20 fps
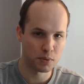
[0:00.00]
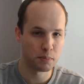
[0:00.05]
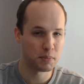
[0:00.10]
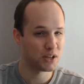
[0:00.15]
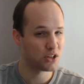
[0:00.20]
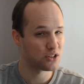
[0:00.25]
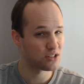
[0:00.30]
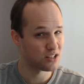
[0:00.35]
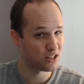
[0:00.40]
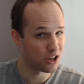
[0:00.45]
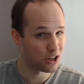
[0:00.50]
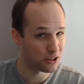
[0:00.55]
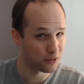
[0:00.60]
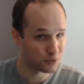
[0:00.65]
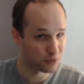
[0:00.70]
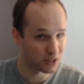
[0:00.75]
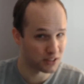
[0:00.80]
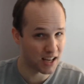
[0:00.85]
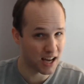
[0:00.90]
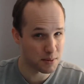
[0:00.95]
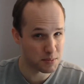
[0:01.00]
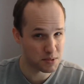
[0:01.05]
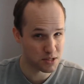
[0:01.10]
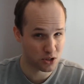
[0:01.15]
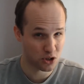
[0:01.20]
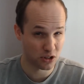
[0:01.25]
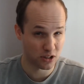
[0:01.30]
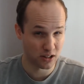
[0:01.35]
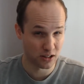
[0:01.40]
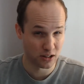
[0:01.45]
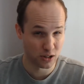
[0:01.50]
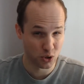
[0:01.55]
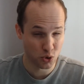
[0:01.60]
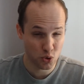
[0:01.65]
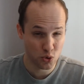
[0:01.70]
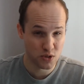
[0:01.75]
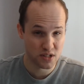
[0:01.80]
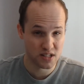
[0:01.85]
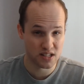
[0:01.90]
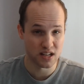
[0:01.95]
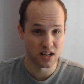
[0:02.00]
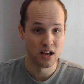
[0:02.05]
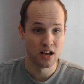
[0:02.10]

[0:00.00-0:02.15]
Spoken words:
because a lot of the times you're gonna lose